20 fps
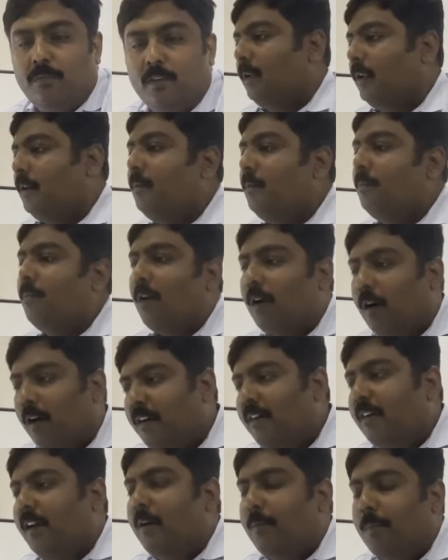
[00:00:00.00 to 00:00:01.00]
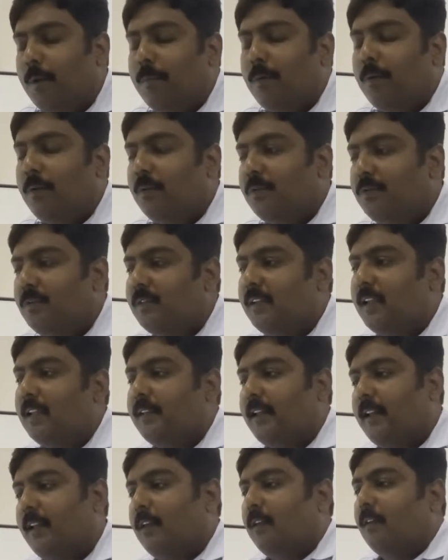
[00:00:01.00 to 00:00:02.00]
In modern trade, people used to
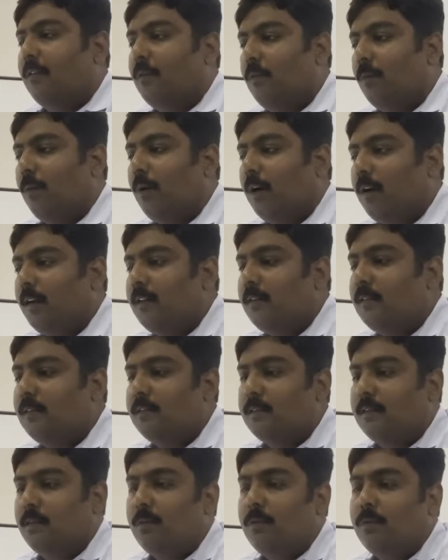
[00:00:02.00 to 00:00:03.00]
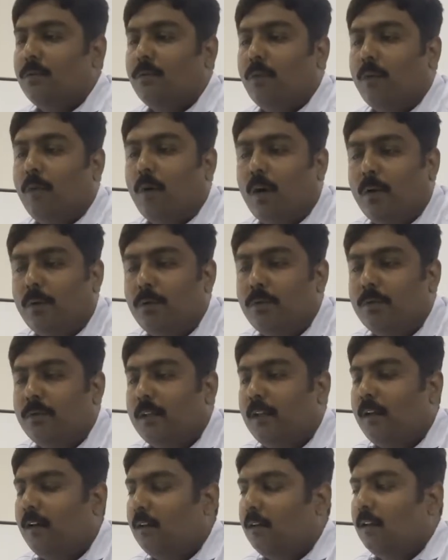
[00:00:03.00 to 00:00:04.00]
say, what you
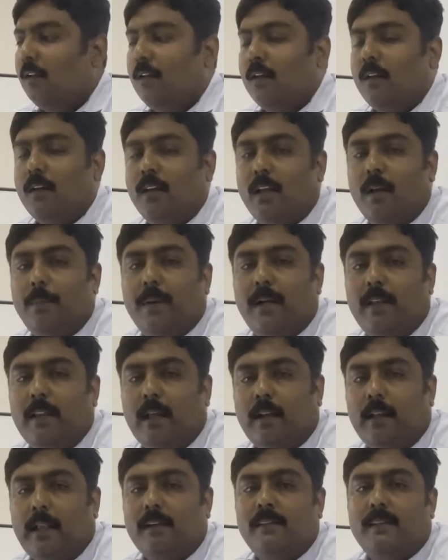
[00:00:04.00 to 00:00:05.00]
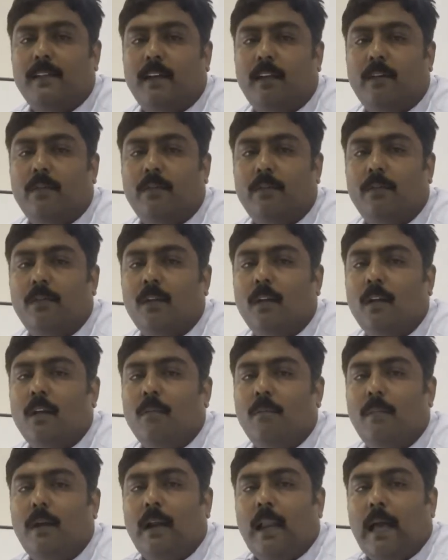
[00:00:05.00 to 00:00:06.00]
sell, keep it there, that's enough.
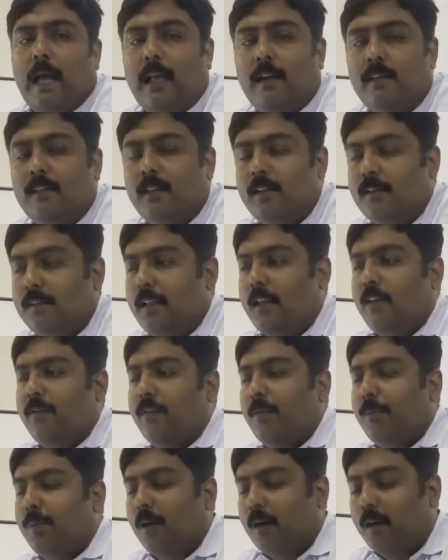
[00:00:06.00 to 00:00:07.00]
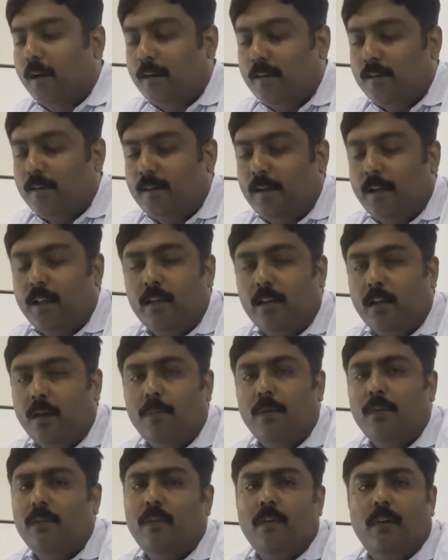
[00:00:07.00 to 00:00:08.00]
But ours is, if a product is selling 3
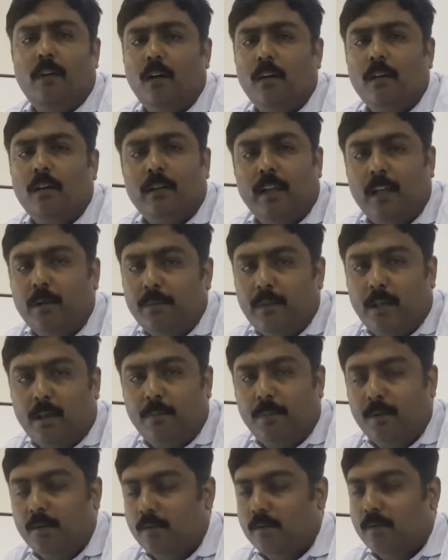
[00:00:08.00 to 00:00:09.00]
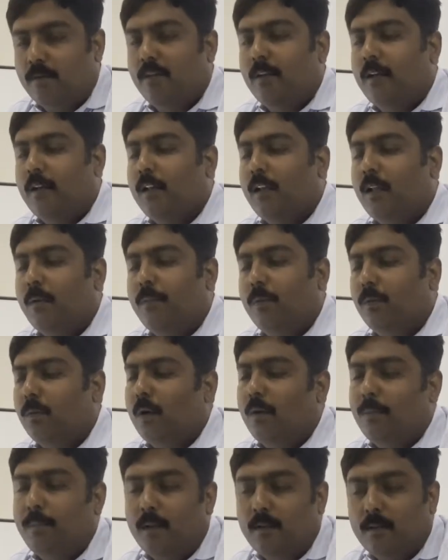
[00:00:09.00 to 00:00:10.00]
pieces, we will not keep 3 pieces. We will keep
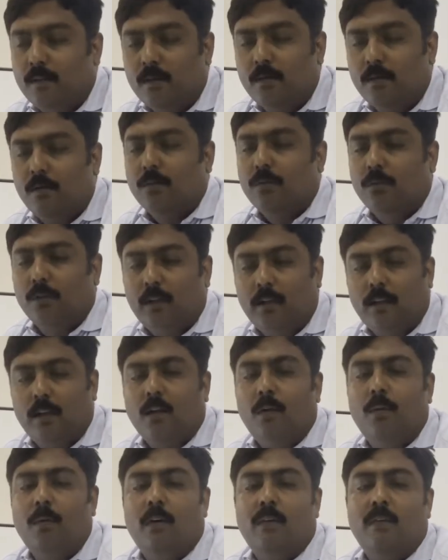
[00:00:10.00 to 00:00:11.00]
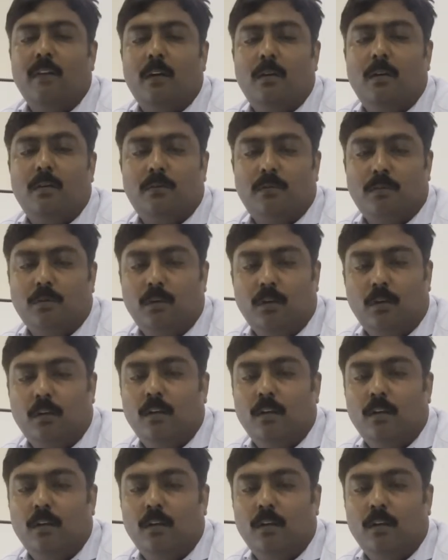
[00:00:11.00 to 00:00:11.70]
12 pieces so that the counter will look good.